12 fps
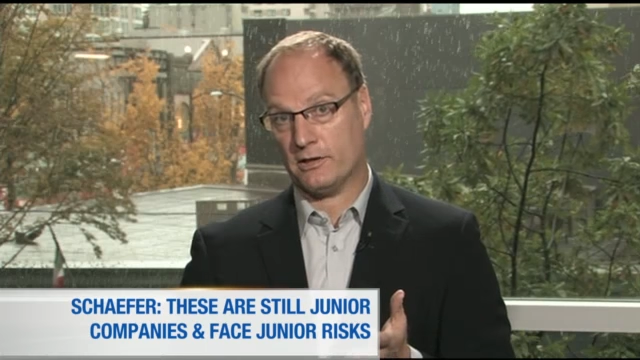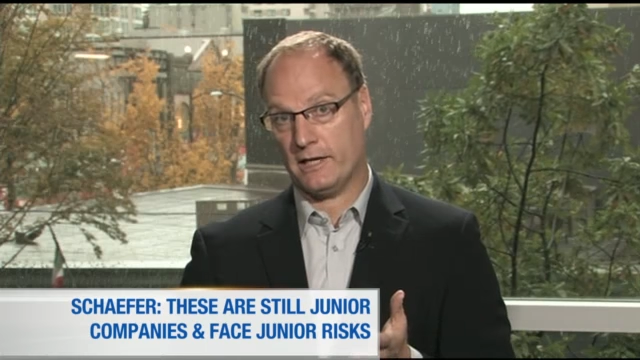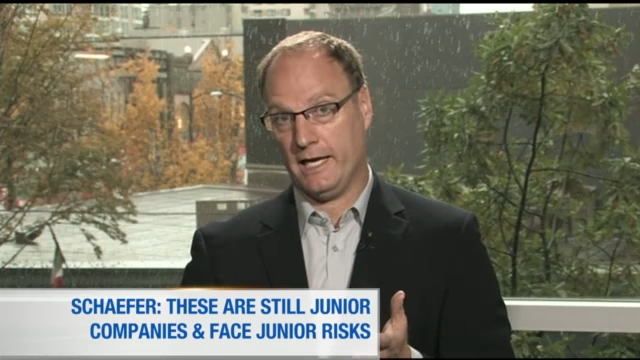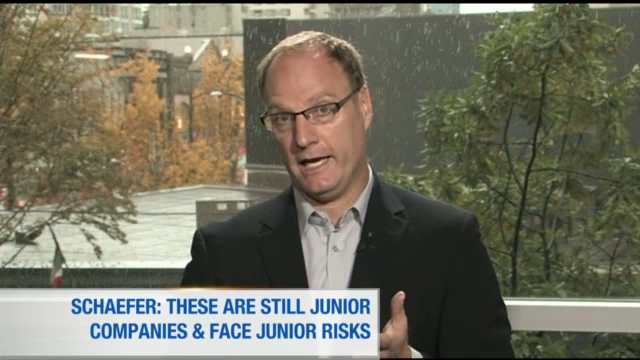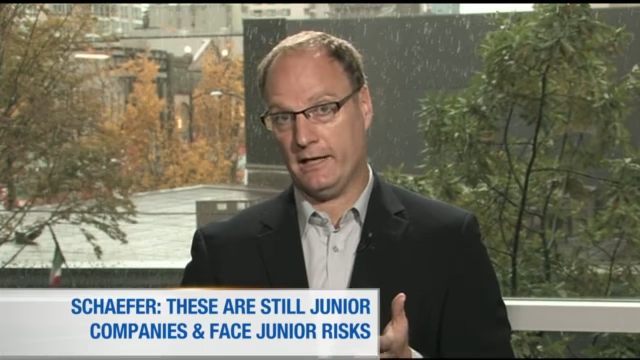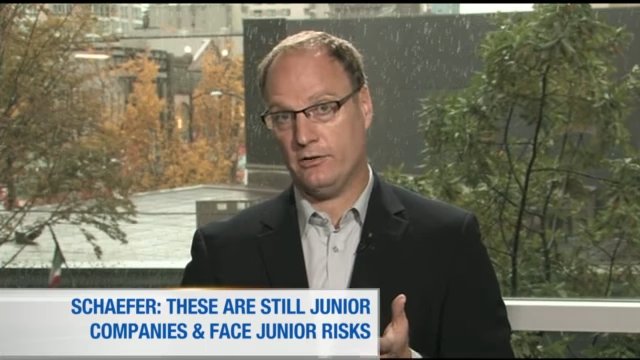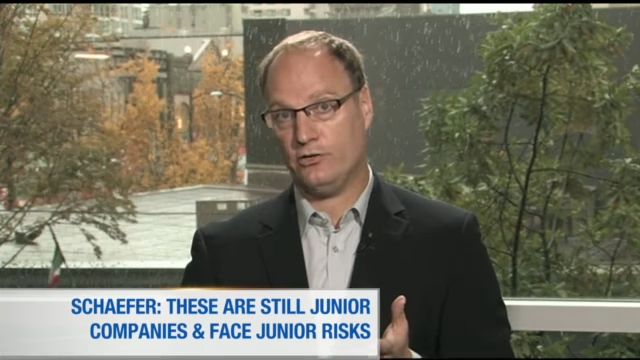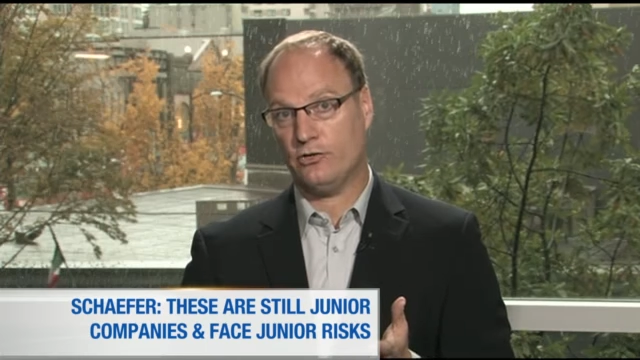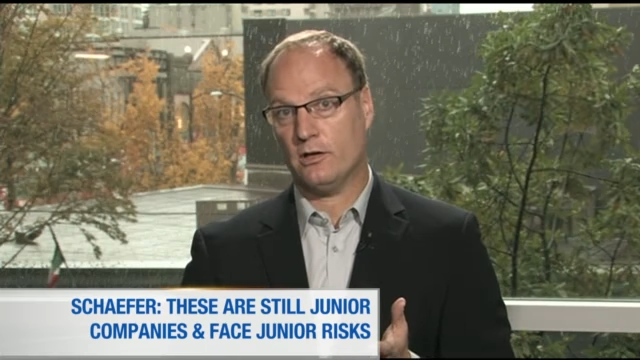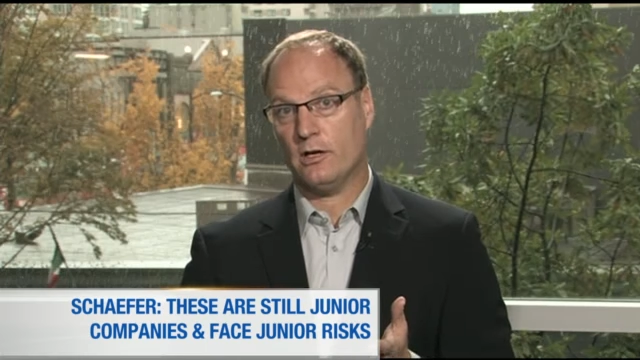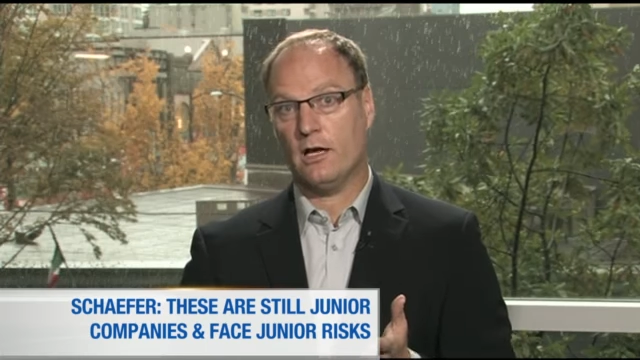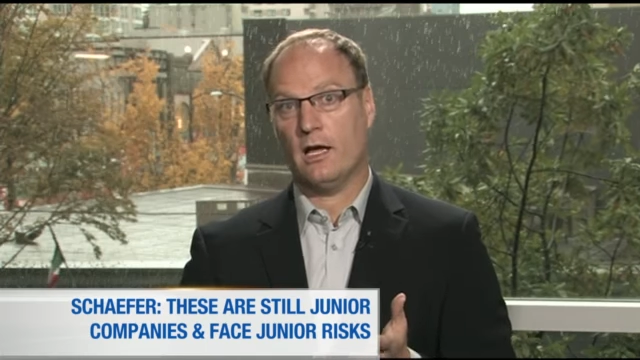are they
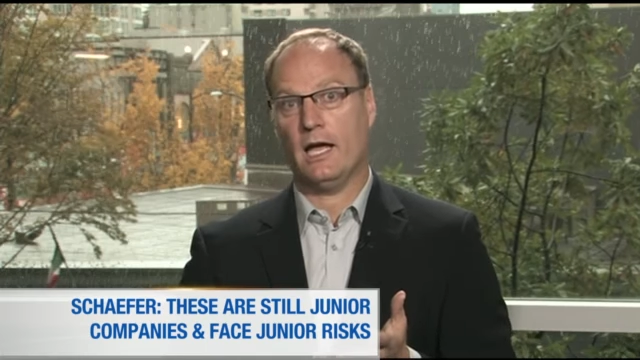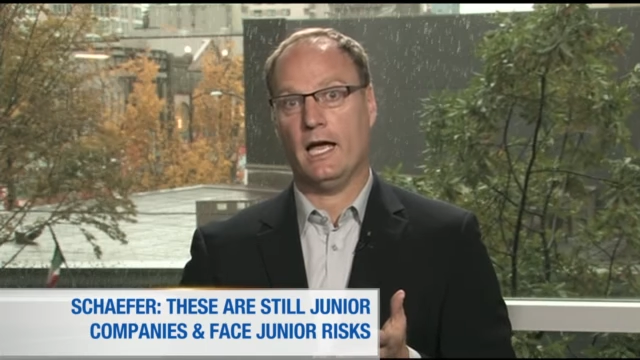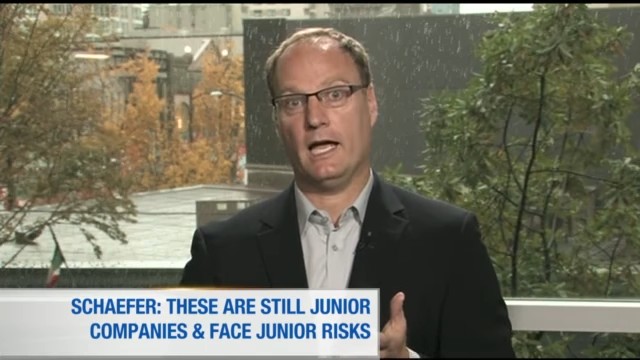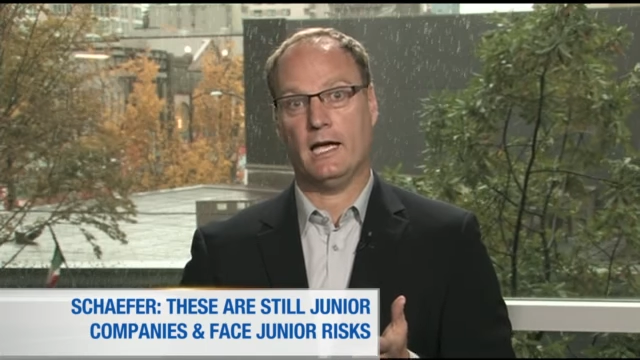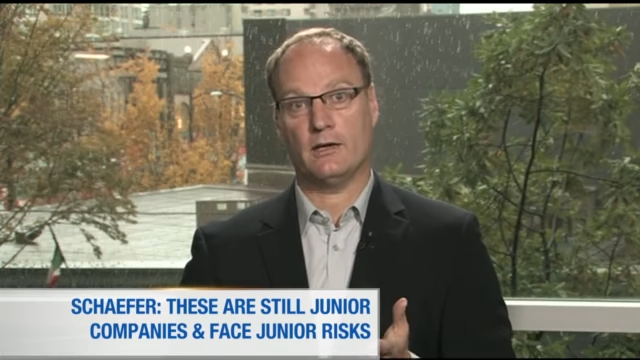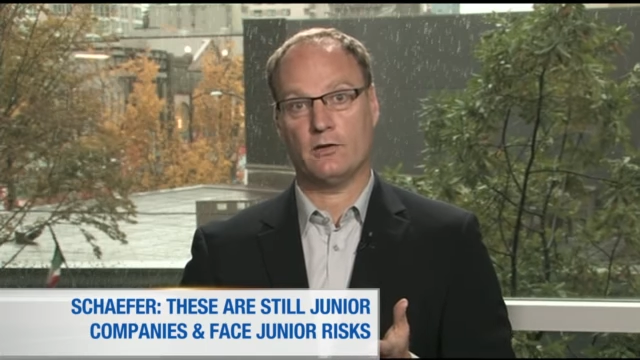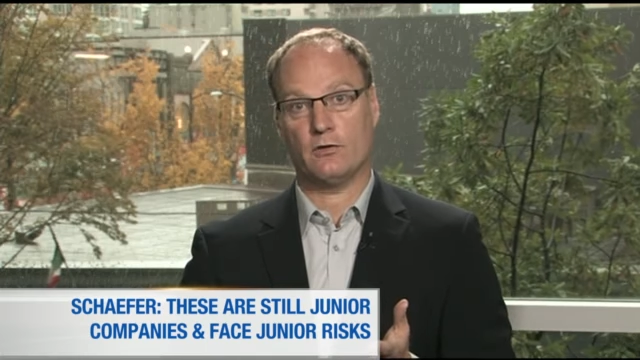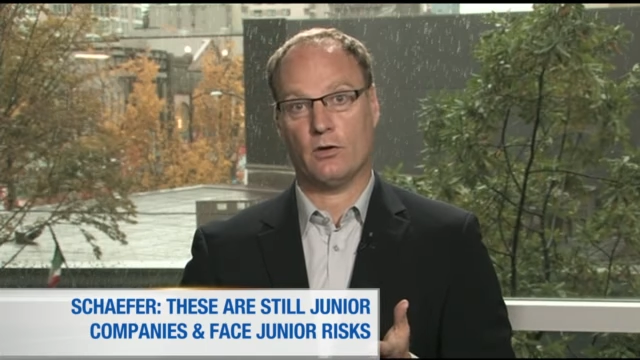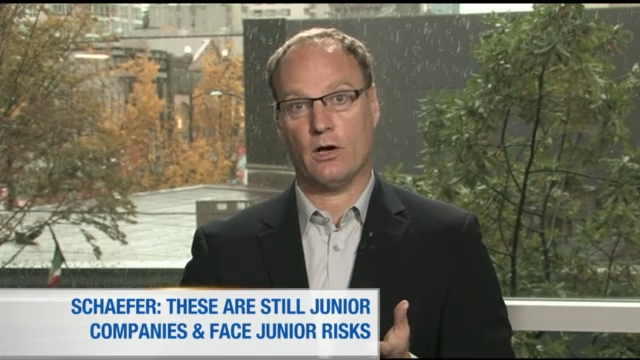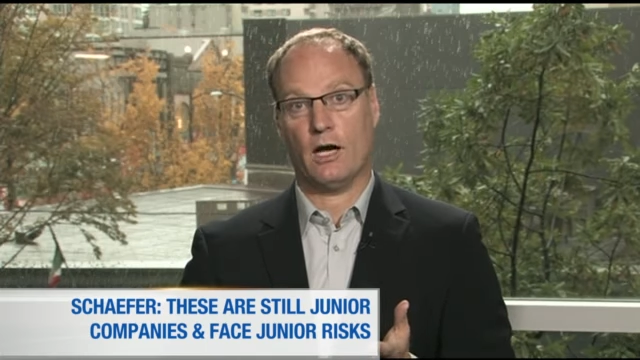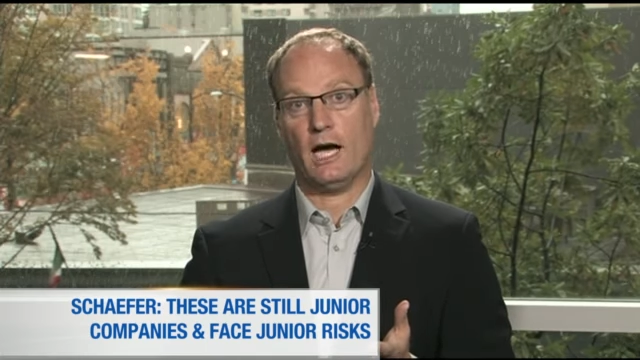hedged and